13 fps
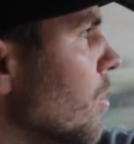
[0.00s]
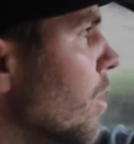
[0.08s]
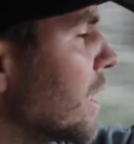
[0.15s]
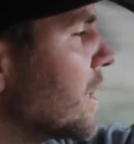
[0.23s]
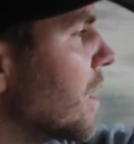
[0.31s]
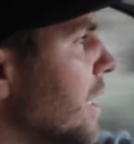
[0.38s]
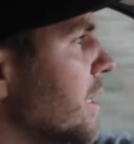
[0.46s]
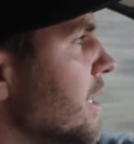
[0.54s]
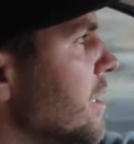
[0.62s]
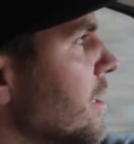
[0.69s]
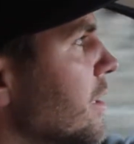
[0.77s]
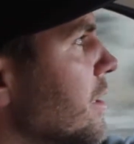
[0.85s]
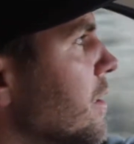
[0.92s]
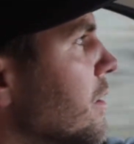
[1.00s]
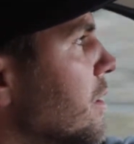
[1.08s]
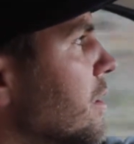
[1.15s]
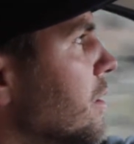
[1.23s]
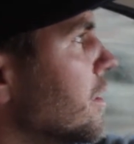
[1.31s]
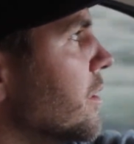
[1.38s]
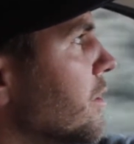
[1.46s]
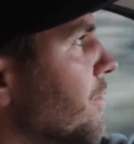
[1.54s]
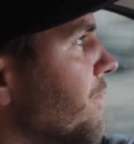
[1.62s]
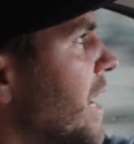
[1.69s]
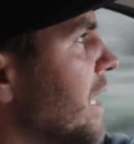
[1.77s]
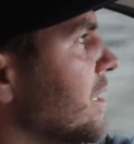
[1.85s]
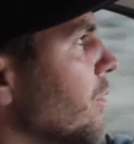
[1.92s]
But I think
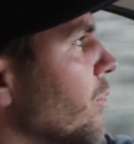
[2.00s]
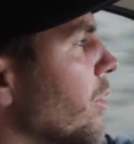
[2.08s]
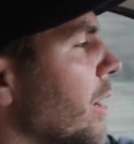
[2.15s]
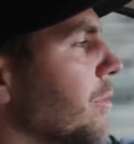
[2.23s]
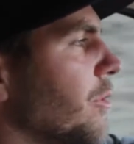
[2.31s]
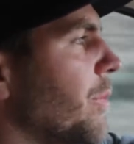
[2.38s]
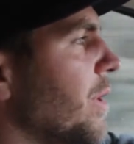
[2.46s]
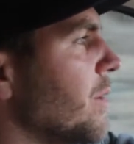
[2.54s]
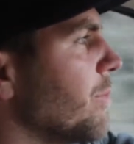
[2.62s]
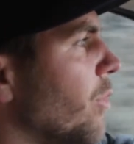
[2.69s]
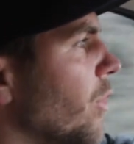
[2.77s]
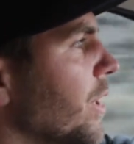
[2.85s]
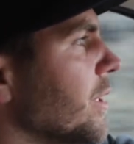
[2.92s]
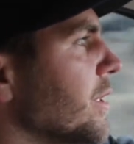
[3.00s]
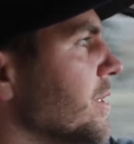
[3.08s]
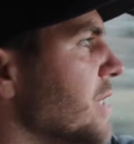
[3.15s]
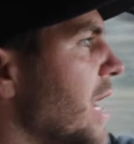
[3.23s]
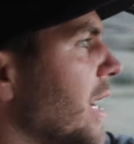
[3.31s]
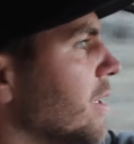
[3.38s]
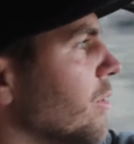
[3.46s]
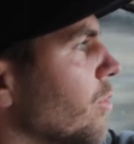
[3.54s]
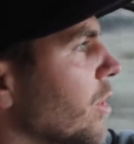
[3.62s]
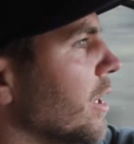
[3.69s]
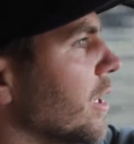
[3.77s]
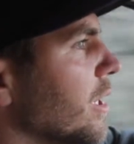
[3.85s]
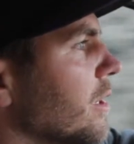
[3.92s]
the fact that we were able to pinpoint exactly
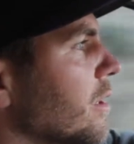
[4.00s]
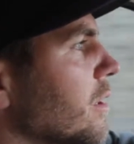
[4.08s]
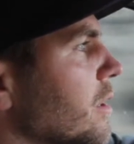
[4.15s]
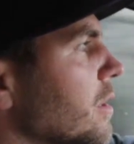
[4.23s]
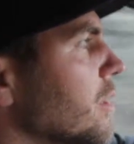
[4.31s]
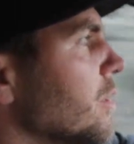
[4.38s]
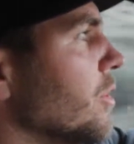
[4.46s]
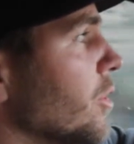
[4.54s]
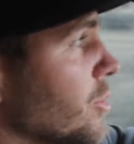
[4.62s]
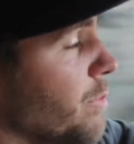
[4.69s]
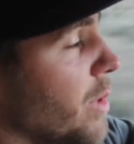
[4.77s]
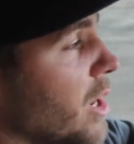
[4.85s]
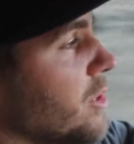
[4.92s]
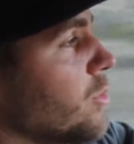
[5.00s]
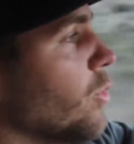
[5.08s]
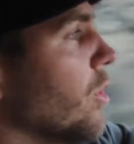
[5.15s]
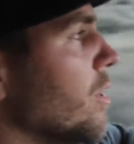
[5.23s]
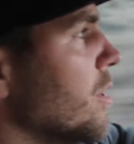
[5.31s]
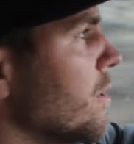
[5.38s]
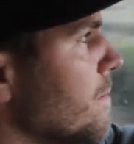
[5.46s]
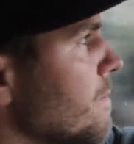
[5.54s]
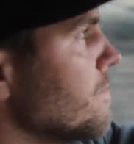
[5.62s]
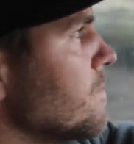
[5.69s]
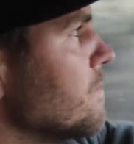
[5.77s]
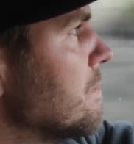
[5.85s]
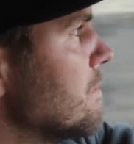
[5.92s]
where those bucks were
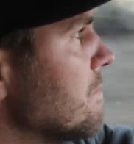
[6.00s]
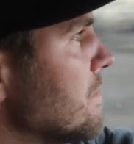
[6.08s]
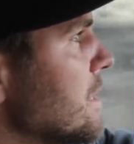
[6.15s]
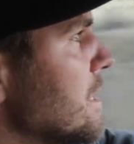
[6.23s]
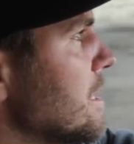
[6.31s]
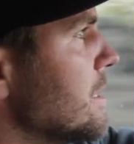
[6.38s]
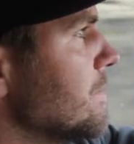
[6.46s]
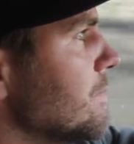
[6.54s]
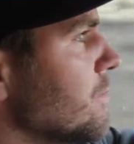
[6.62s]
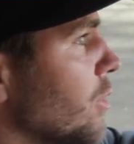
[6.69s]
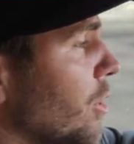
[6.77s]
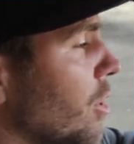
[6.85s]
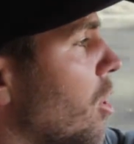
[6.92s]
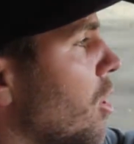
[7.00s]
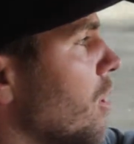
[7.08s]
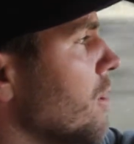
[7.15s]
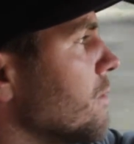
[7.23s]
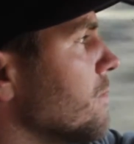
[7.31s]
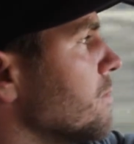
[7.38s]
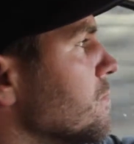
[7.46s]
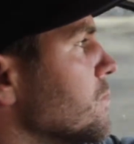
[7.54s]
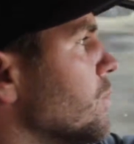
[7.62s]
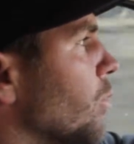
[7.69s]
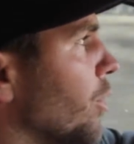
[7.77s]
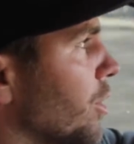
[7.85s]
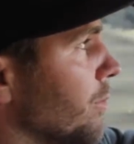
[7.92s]
um, or are,
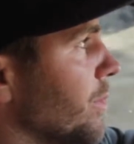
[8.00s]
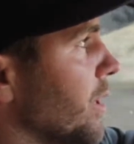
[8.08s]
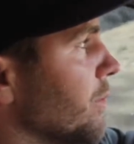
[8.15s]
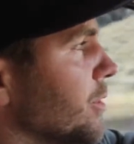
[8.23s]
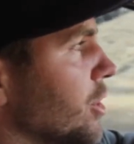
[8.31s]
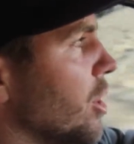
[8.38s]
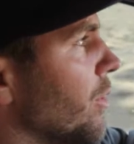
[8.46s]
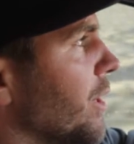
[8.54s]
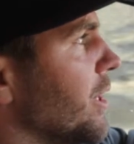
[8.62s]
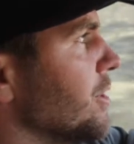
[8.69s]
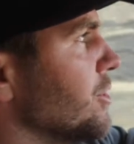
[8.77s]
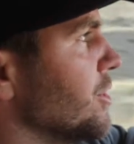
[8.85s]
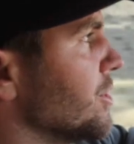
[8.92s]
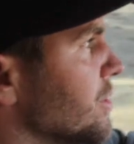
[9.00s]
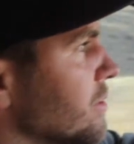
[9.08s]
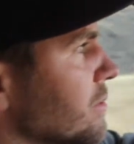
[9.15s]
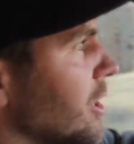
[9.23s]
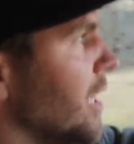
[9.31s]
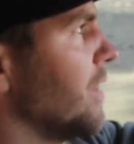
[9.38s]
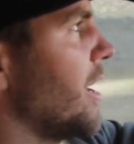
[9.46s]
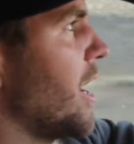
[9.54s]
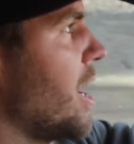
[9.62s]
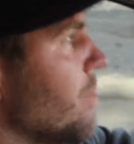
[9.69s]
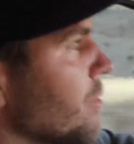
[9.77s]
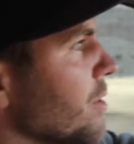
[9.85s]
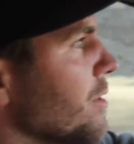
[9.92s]
we're gonna be able to go in and just lay the
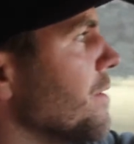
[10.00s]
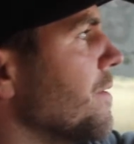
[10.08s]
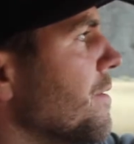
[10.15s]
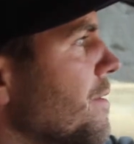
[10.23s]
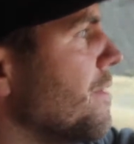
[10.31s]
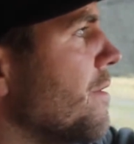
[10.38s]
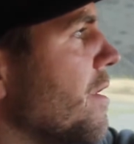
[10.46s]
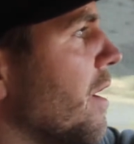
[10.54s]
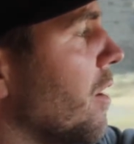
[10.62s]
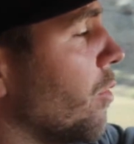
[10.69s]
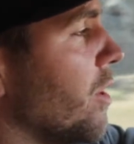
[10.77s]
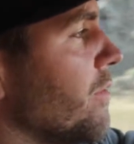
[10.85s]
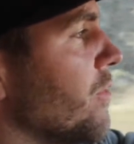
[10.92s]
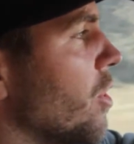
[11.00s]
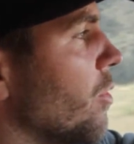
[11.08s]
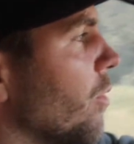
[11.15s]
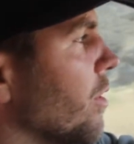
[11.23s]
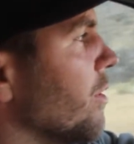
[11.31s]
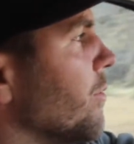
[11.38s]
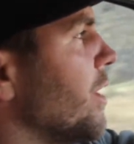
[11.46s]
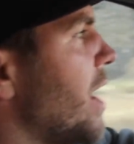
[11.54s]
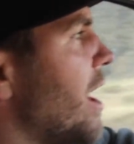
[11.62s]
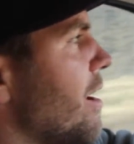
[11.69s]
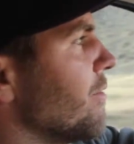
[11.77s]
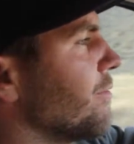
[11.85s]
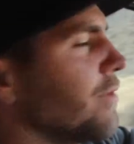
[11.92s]
hammer. Even though we we
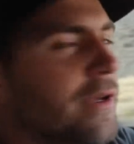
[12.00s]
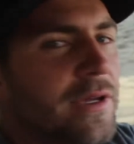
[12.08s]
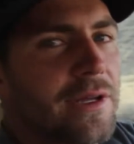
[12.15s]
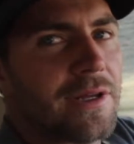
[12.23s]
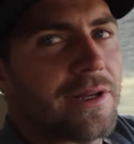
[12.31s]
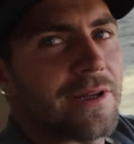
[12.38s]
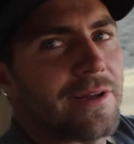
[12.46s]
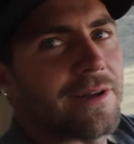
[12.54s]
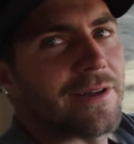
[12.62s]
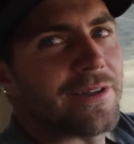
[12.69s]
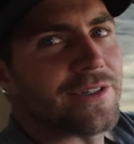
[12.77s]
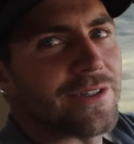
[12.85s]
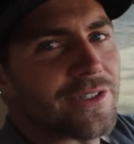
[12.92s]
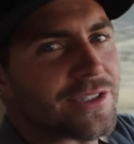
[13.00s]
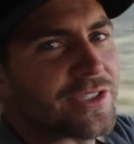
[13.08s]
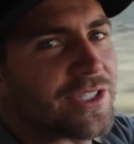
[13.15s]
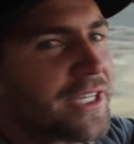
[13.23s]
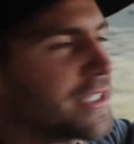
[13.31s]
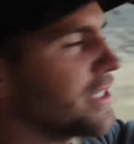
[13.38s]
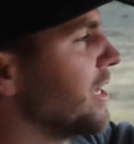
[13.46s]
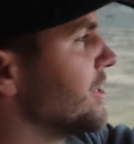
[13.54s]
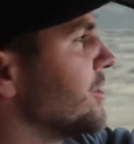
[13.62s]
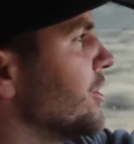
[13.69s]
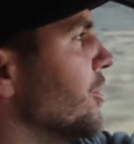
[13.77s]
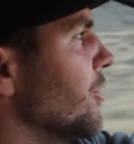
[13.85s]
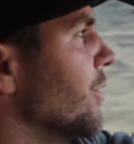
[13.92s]
have six days
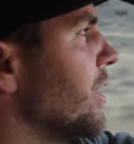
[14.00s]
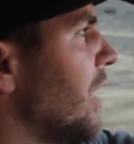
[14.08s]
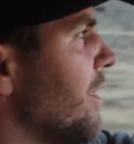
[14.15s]
to do it.